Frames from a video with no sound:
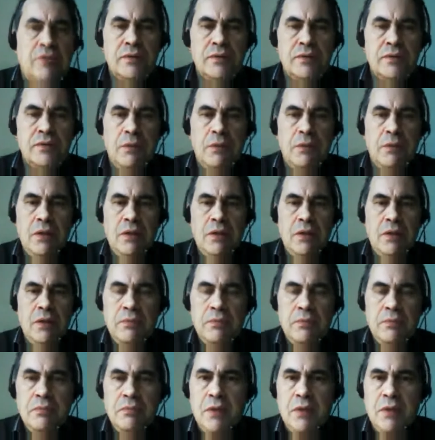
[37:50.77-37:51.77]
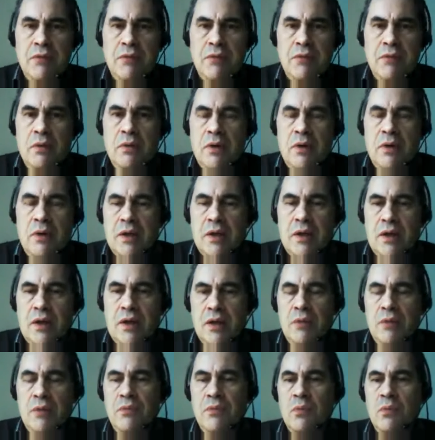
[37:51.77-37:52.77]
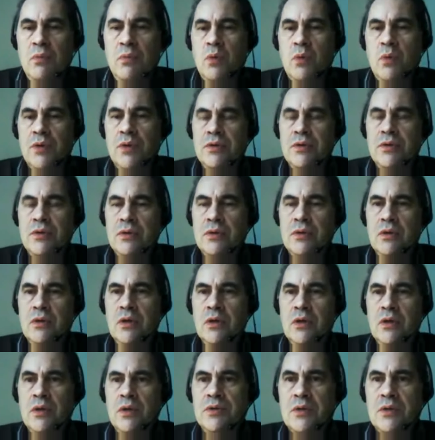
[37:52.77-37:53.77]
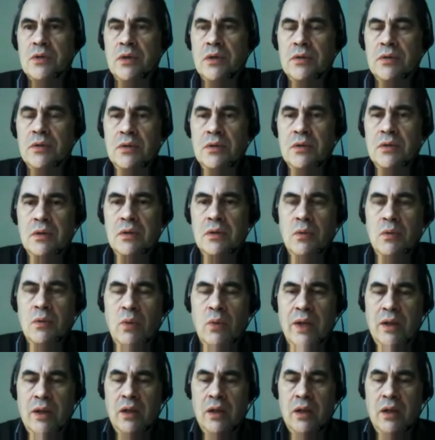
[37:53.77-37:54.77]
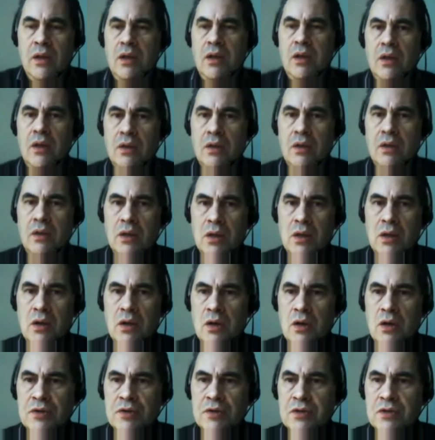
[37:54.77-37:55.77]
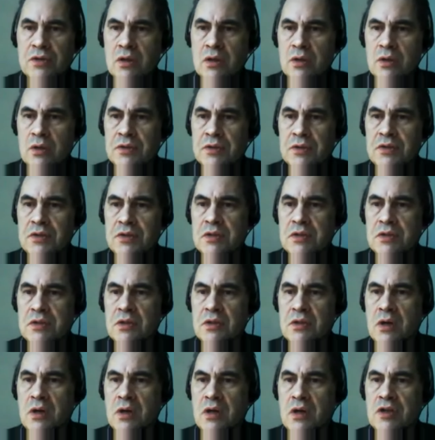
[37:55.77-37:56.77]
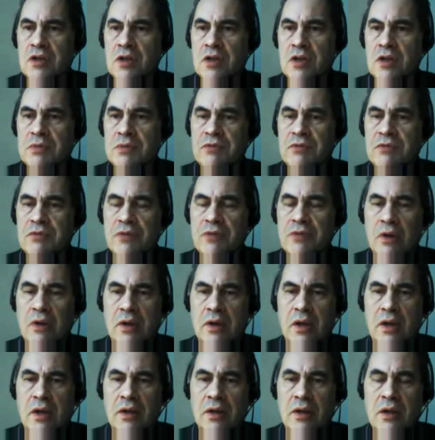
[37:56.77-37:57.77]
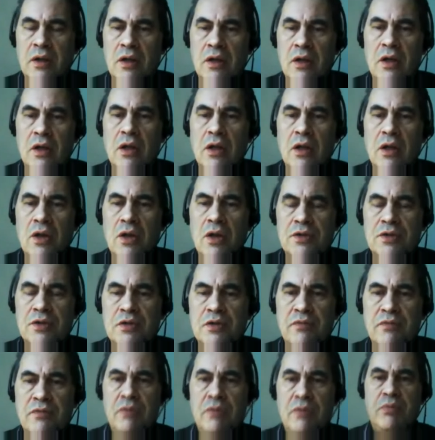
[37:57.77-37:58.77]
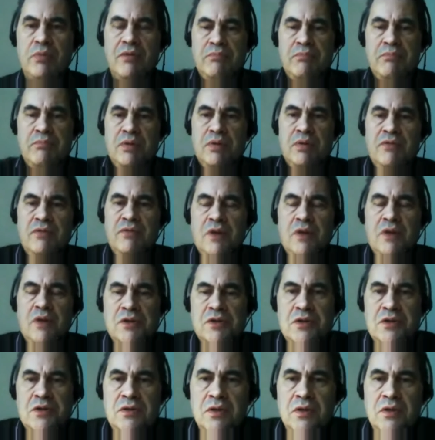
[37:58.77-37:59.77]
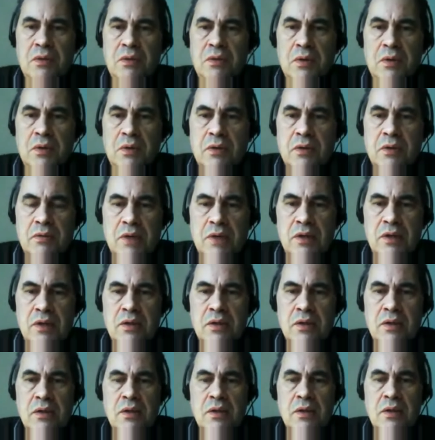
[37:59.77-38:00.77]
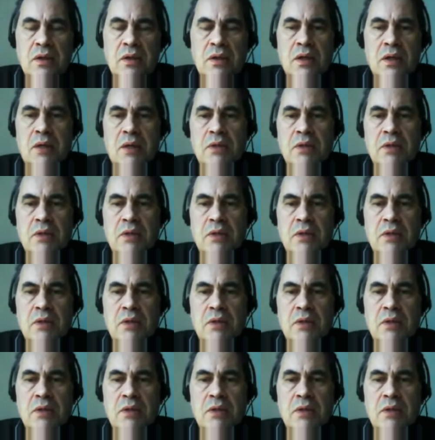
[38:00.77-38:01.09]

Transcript: I mean, if you look at kind of what goes on when gods and goddesses and archetypes are frolicking, lots mm-hmm. of per perversions going on, right? Oh, yeah.